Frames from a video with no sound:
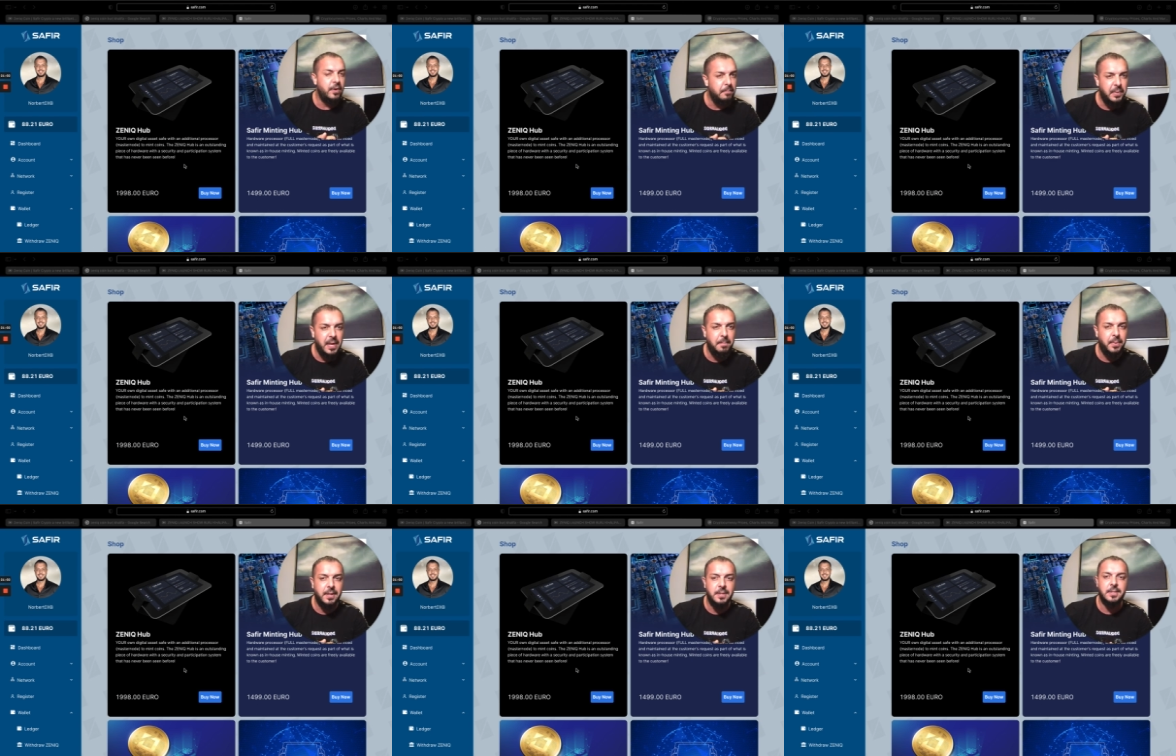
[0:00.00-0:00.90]

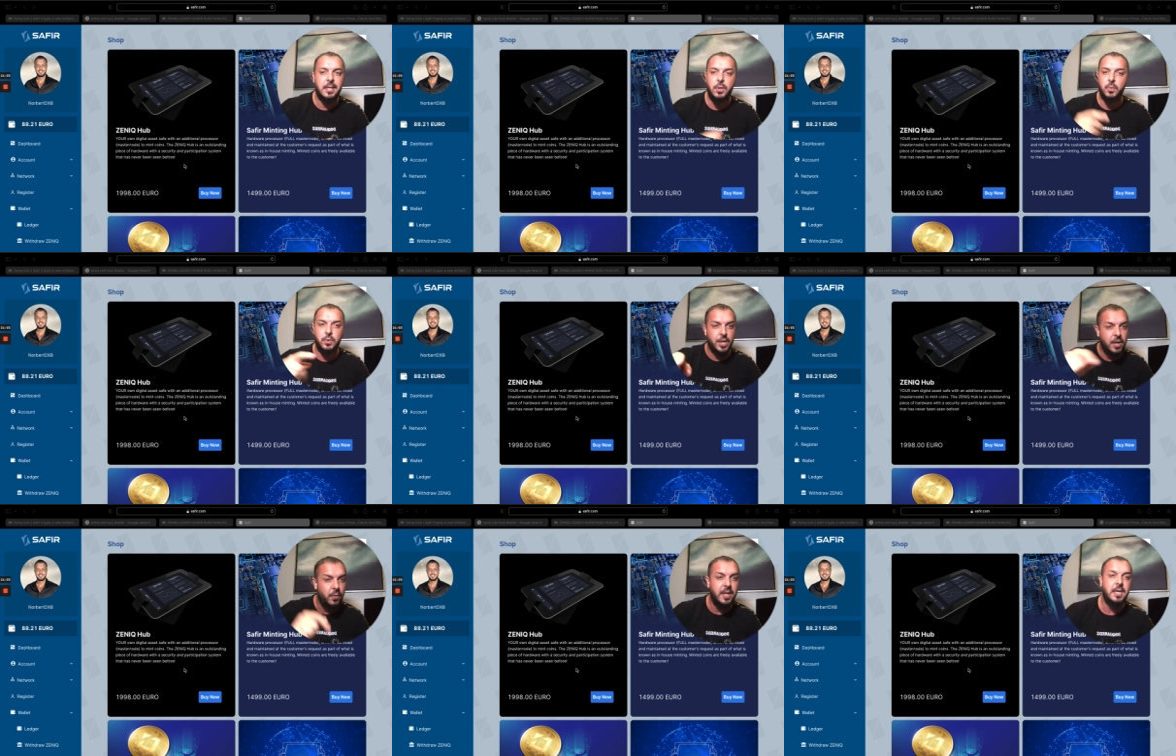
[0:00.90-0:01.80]
peoples that you
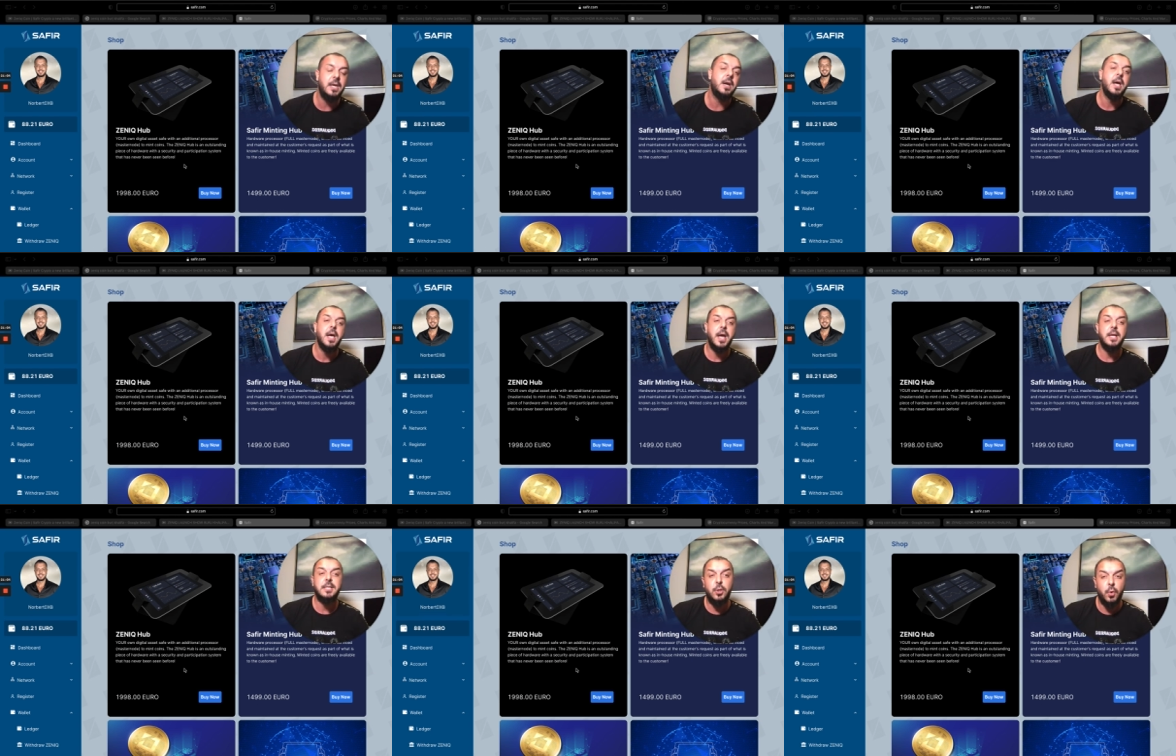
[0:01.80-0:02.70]
generate here, as I
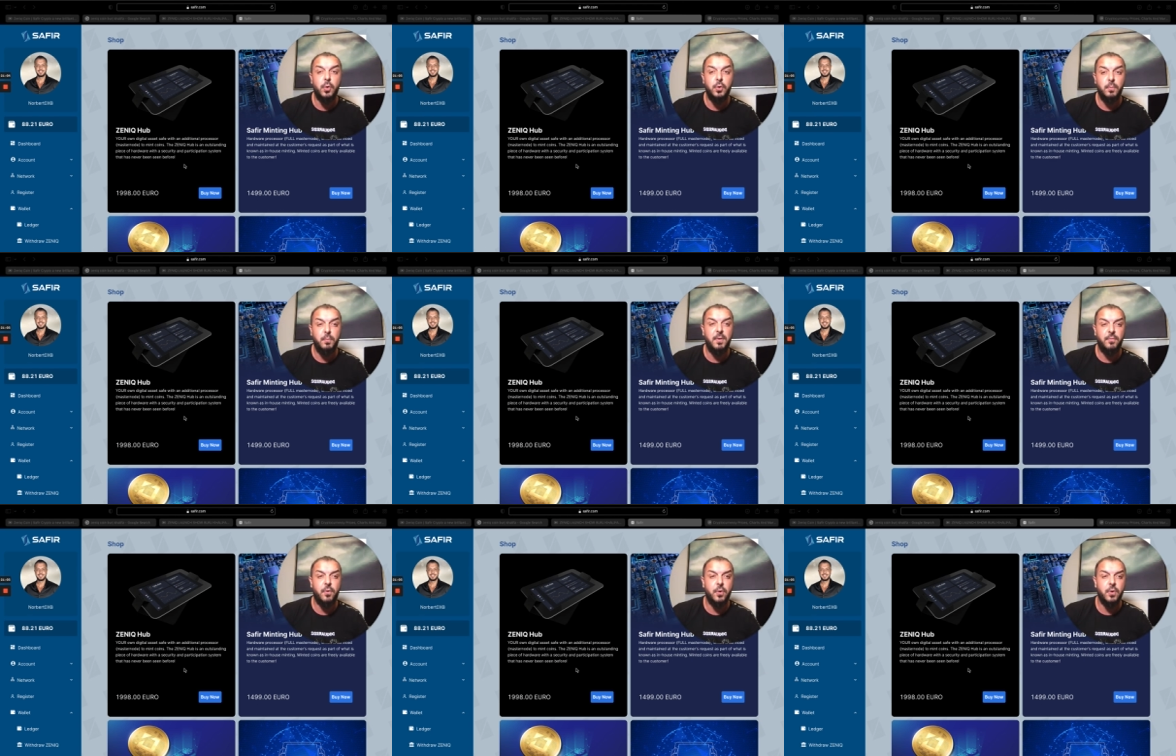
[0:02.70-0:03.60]
told you
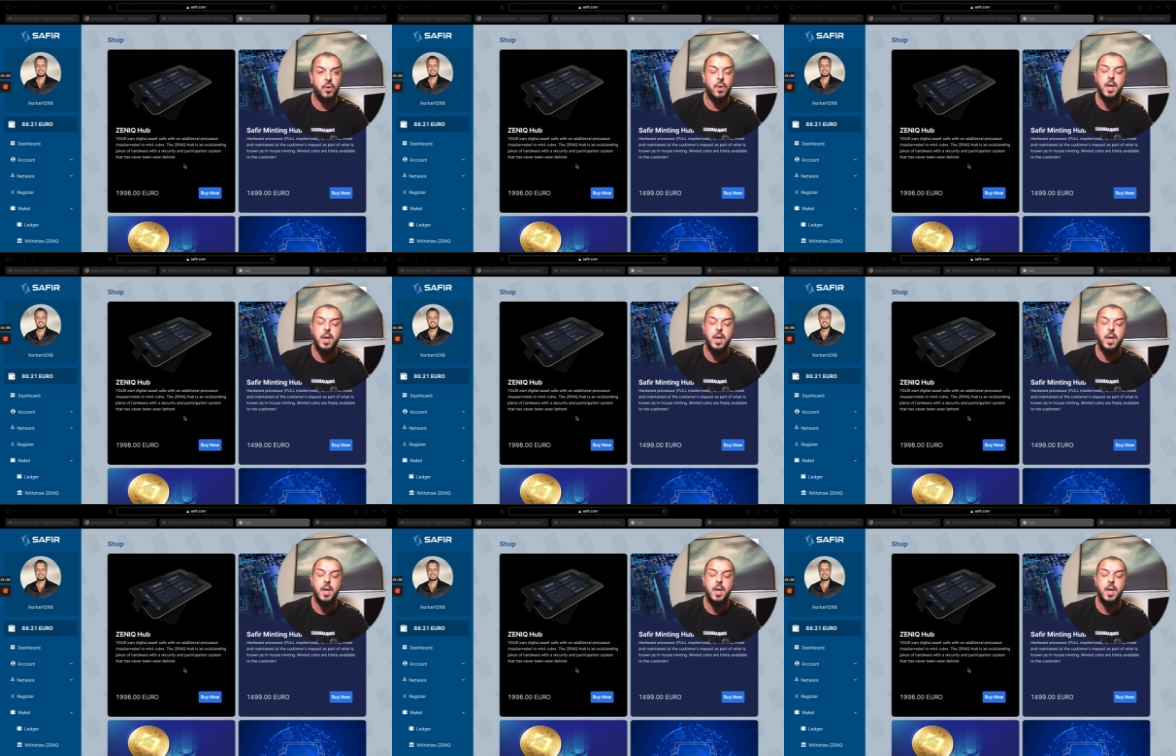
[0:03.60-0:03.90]
before, you know,